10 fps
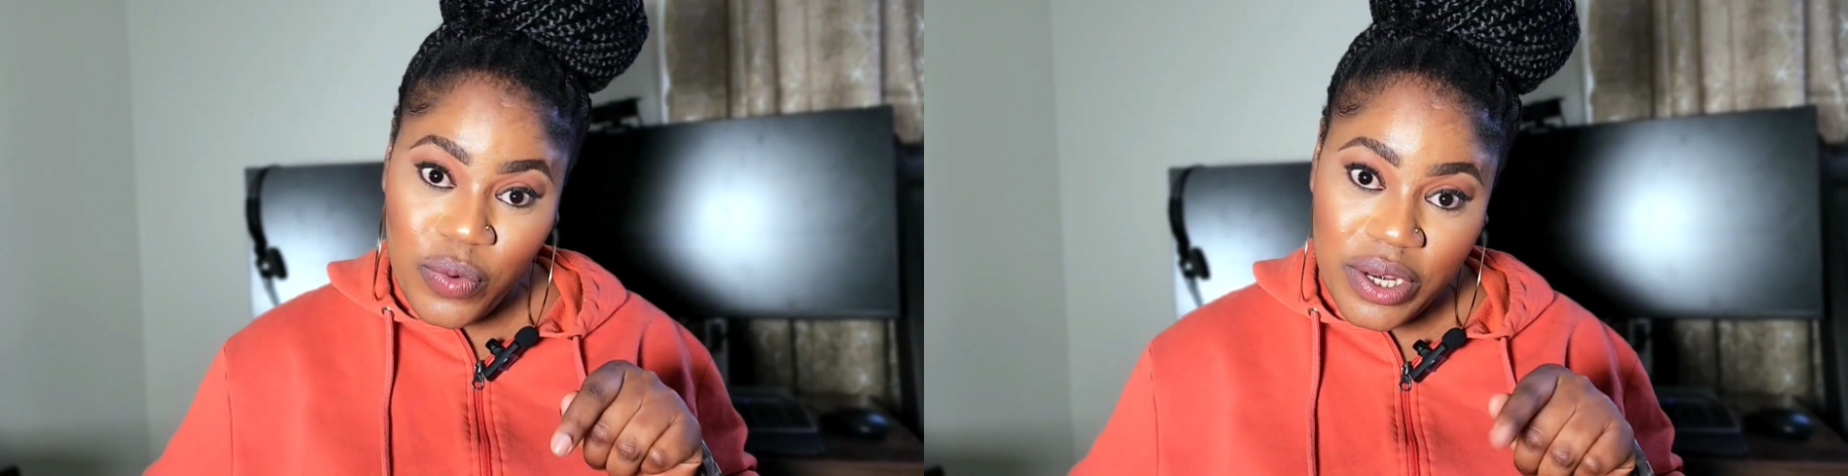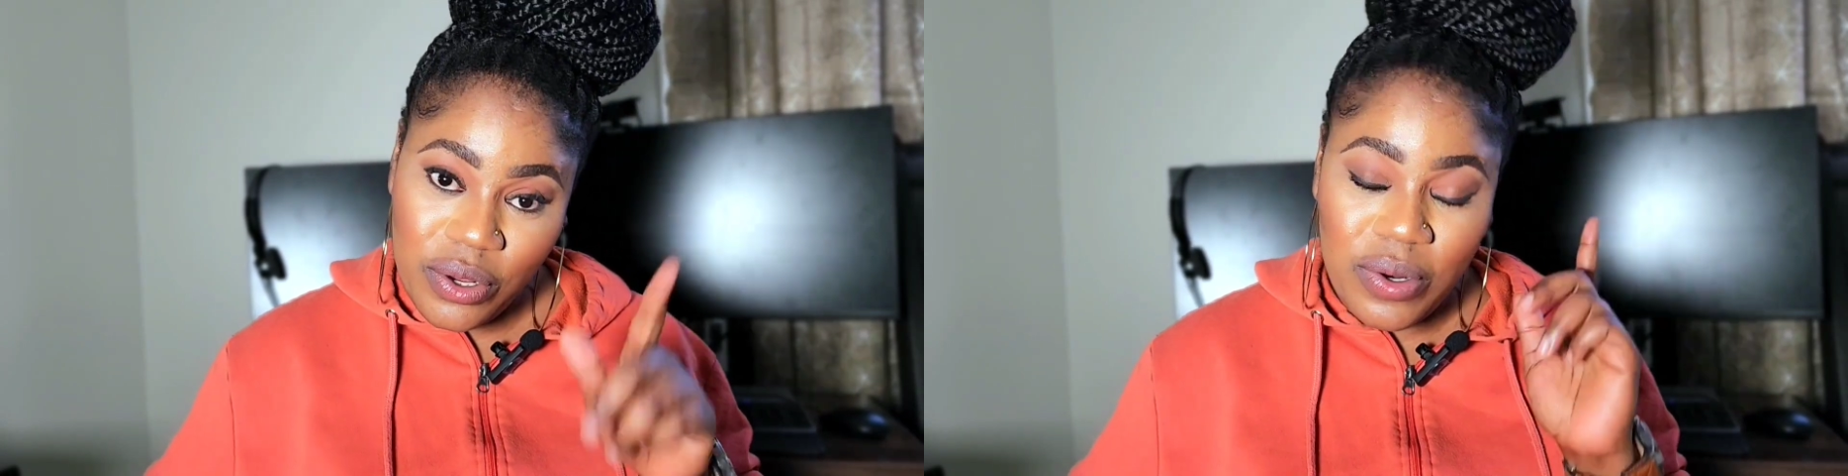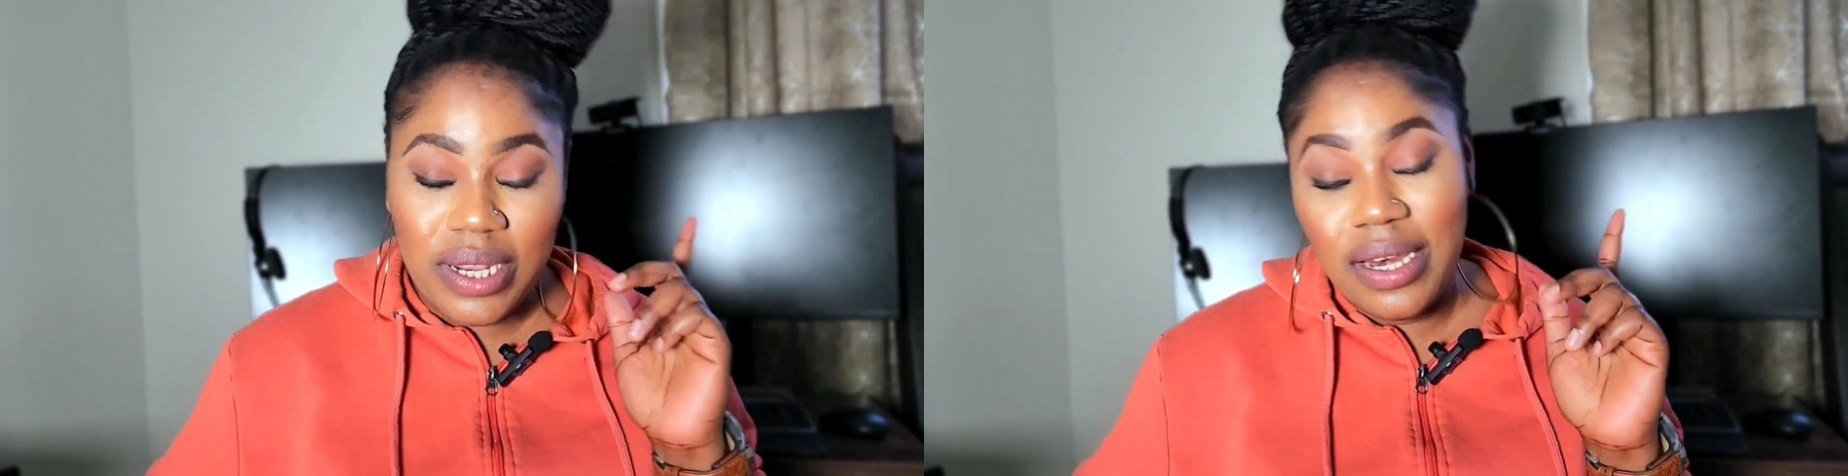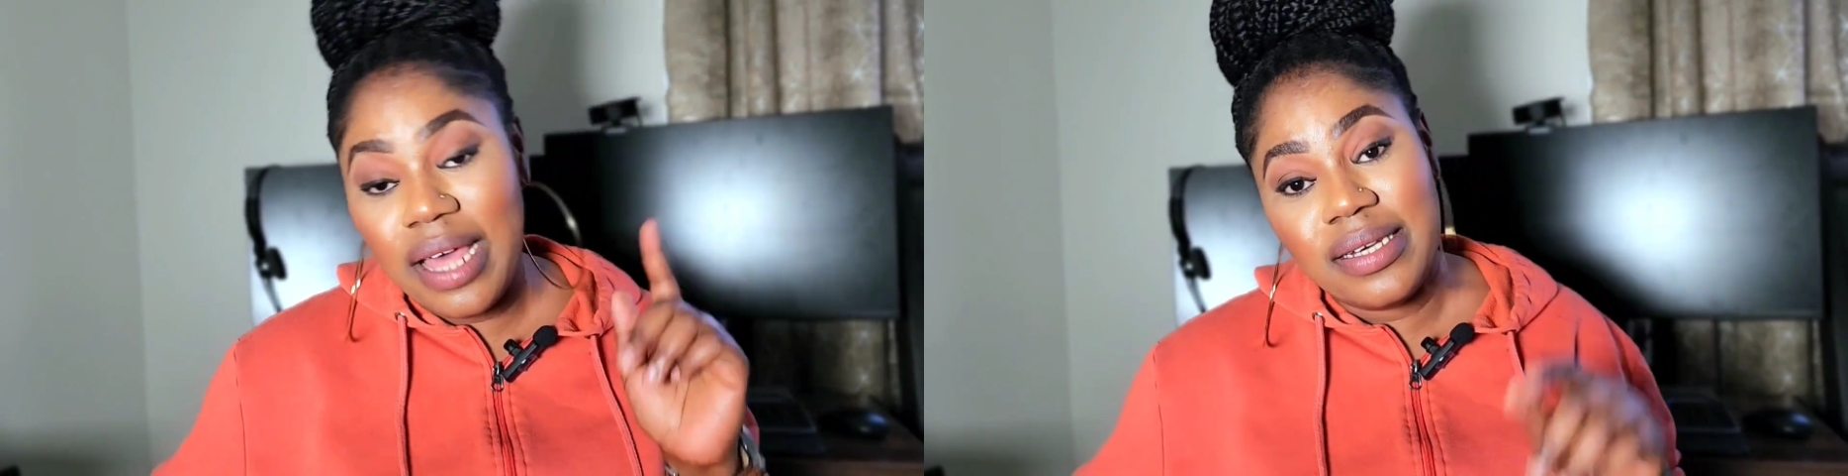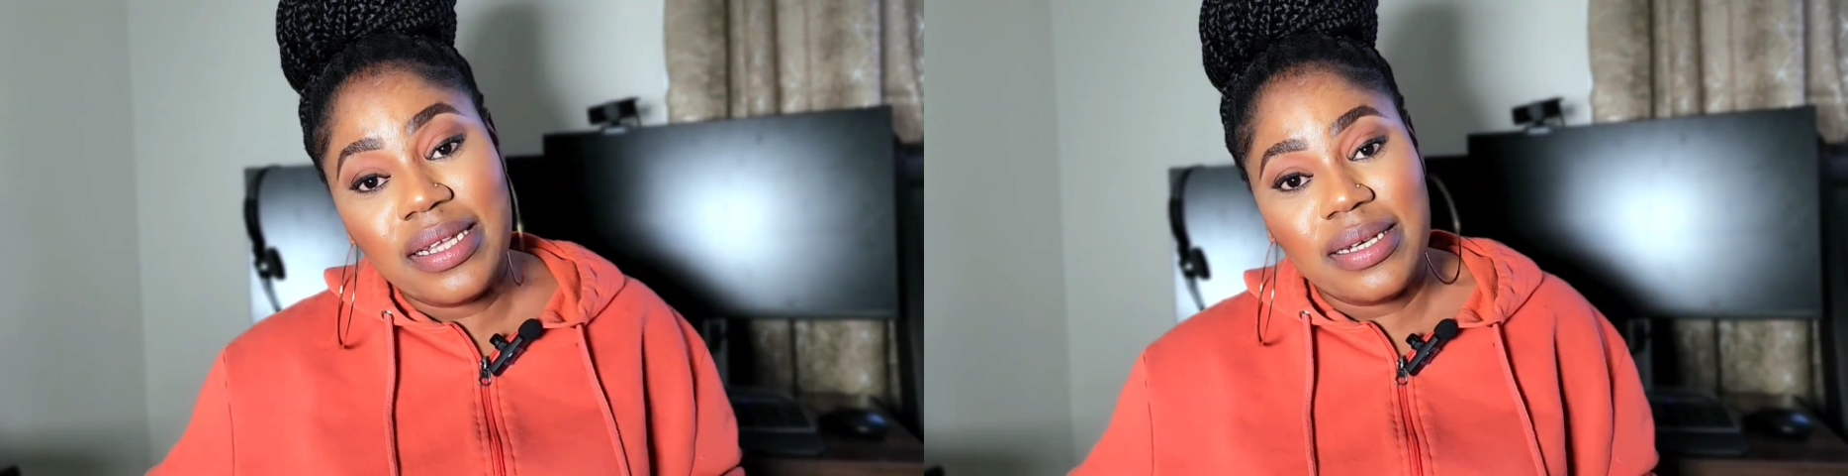we newly
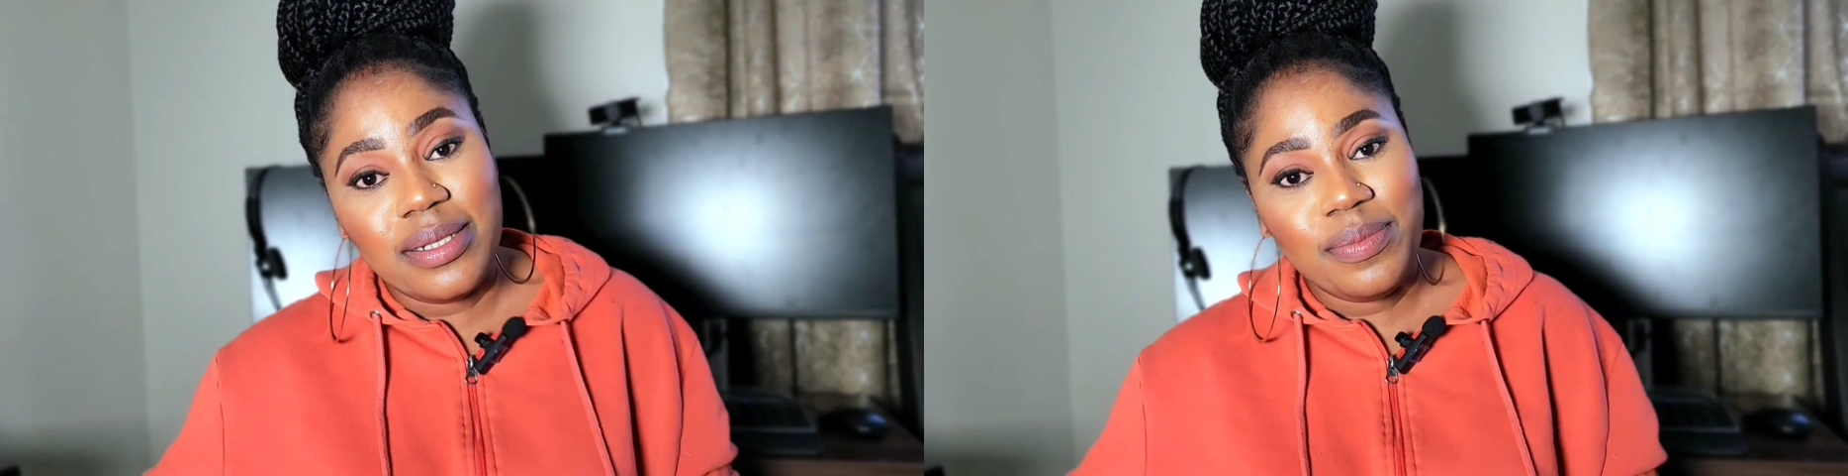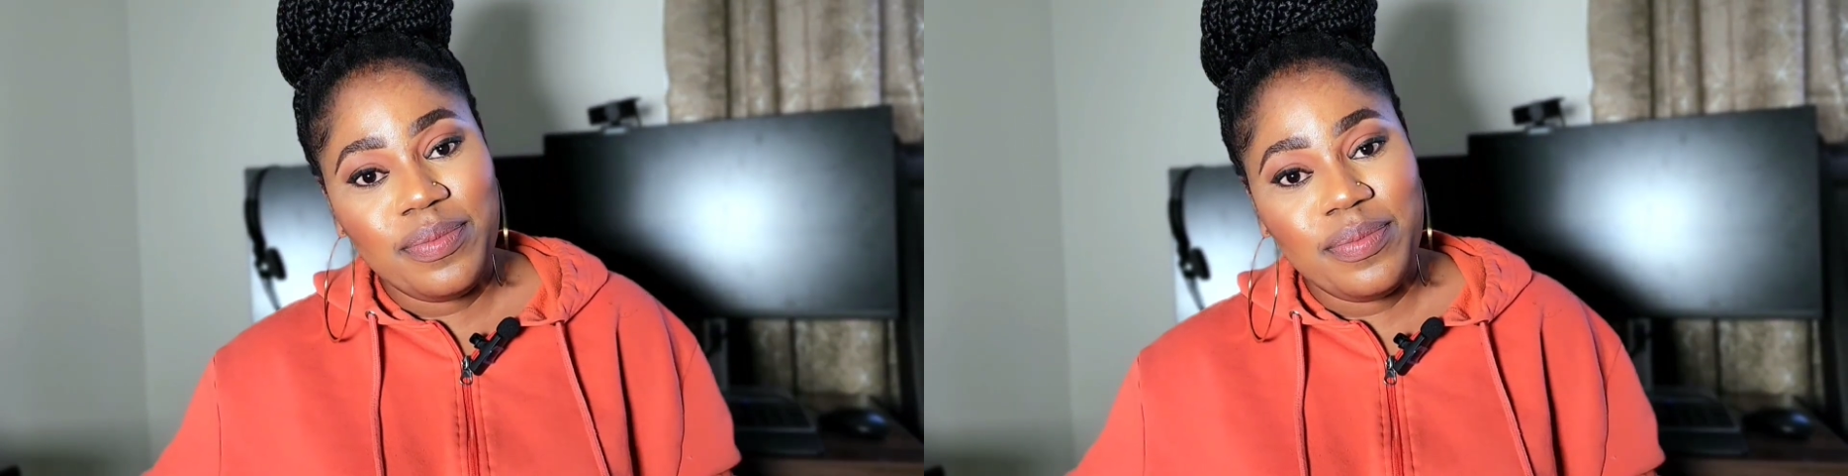landed.